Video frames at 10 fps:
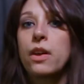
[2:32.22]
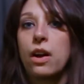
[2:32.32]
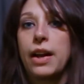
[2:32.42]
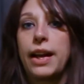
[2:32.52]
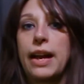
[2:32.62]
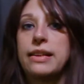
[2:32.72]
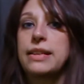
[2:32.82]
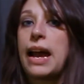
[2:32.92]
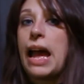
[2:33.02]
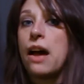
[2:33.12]
Alright guys,
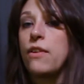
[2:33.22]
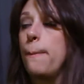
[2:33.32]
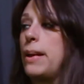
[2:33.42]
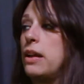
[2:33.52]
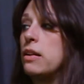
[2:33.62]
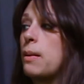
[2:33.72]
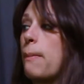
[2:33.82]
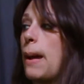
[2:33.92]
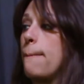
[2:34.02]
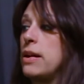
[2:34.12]
I have pinned
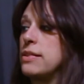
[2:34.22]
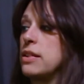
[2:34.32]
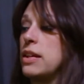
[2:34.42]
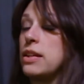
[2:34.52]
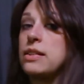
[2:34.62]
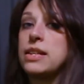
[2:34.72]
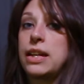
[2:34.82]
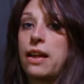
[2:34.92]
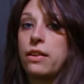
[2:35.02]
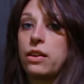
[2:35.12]
my muslin
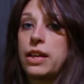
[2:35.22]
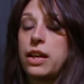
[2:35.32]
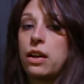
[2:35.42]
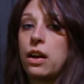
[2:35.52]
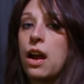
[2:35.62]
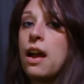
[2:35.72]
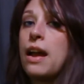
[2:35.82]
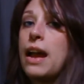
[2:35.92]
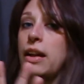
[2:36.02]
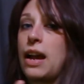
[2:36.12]
together here
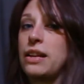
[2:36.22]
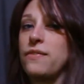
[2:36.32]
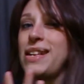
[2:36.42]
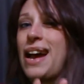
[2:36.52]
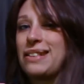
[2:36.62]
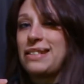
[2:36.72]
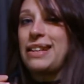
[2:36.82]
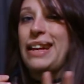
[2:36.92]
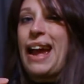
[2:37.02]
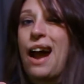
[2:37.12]
and kind of
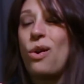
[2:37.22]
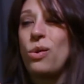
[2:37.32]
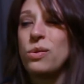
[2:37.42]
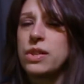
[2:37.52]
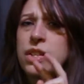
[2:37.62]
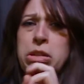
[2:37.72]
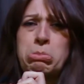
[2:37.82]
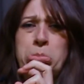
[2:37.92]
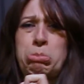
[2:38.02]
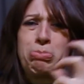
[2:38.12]
tested it out,
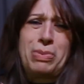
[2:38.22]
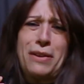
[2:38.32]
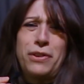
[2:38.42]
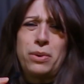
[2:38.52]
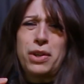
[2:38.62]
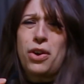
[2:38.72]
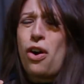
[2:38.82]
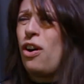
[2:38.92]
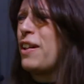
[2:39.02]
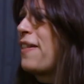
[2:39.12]
if you could
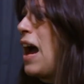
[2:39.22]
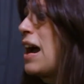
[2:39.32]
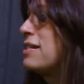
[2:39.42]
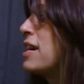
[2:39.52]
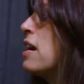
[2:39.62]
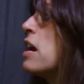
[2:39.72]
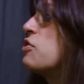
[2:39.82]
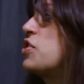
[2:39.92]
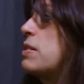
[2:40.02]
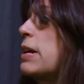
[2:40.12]
call it that,
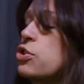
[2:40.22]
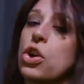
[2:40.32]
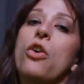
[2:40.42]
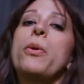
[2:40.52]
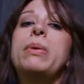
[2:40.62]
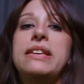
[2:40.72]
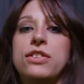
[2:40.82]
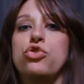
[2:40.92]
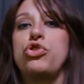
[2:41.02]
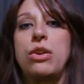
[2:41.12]
just to make sure all the
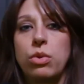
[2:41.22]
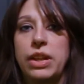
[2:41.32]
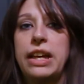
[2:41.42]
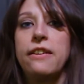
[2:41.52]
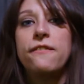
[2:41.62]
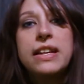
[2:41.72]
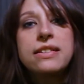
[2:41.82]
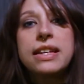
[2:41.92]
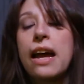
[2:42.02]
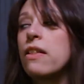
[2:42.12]
pieces generally fit
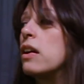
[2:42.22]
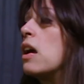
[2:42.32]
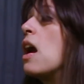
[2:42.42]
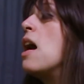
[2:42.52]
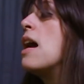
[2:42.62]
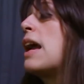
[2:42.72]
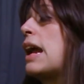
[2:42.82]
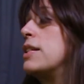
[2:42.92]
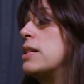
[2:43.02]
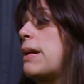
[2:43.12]
together
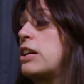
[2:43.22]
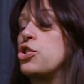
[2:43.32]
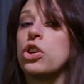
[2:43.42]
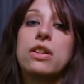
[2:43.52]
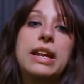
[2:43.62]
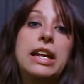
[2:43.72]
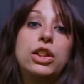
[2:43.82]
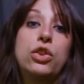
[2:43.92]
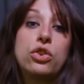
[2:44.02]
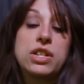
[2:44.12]
and to make sure that
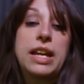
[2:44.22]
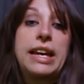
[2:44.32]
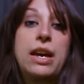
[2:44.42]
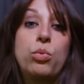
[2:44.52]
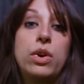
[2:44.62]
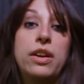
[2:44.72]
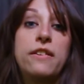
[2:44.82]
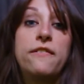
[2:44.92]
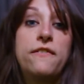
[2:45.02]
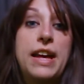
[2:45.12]
it looked like it would
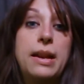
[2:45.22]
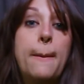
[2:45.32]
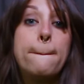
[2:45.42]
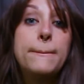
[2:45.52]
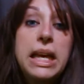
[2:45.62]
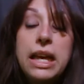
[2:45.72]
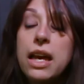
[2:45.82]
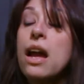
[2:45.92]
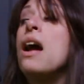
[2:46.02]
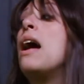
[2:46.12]
fit me.